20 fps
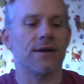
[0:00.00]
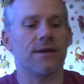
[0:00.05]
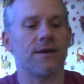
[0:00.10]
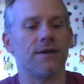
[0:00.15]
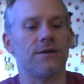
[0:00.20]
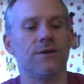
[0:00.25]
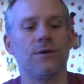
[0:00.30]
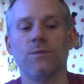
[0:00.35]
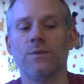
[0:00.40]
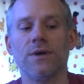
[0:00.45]

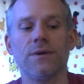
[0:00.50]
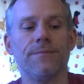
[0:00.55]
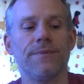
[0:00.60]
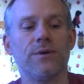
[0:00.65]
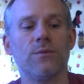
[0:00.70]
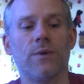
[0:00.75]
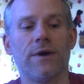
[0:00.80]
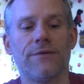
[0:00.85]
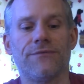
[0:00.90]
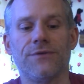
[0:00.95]
You will
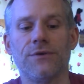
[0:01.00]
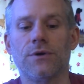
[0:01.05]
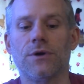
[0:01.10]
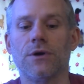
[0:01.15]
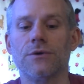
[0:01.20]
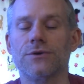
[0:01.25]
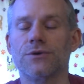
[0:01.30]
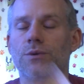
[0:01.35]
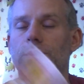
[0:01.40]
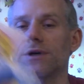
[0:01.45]
be, if you
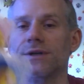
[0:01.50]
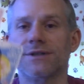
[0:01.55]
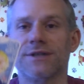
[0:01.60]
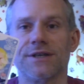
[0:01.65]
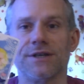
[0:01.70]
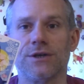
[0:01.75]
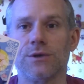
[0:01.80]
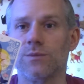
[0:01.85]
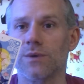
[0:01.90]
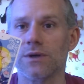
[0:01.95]
go towards
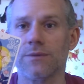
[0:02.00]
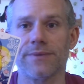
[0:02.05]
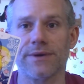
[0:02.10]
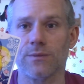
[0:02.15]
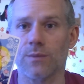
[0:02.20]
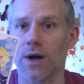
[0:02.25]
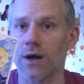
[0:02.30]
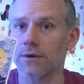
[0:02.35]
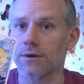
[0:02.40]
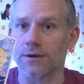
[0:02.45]
it, you will
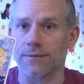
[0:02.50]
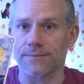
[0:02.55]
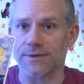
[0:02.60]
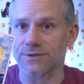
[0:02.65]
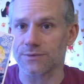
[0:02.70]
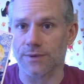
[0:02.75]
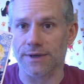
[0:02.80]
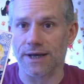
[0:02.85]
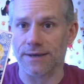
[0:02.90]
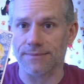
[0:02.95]
be welcome,
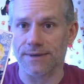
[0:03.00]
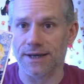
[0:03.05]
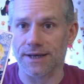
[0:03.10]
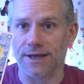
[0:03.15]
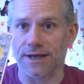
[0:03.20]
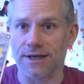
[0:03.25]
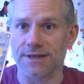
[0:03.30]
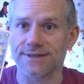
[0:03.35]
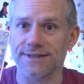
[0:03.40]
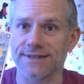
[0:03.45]
is what I'm
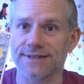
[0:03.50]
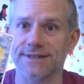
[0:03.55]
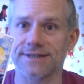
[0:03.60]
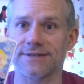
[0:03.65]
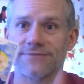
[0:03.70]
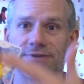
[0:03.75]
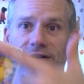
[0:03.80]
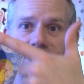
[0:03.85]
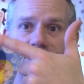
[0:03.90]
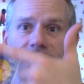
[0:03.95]
getting, because this
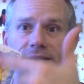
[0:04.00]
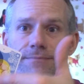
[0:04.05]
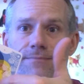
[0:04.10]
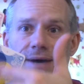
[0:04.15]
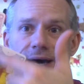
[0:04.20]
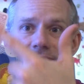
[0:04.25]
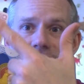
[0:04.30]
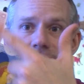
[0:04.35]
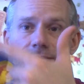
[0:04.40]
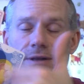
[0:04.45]
is very
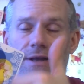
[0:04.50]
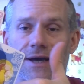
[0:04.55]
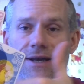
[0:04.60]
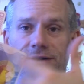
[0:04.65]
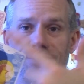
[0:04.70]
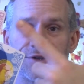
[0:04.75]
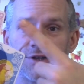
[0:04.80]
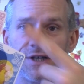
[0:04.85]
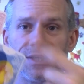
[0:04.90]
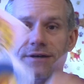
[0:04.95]
compatible
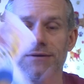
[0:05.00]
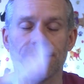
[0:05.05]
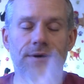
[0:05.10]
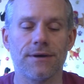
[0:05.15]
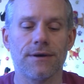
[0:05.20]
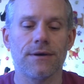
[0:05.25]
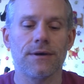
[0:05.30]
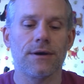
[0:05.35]
energy.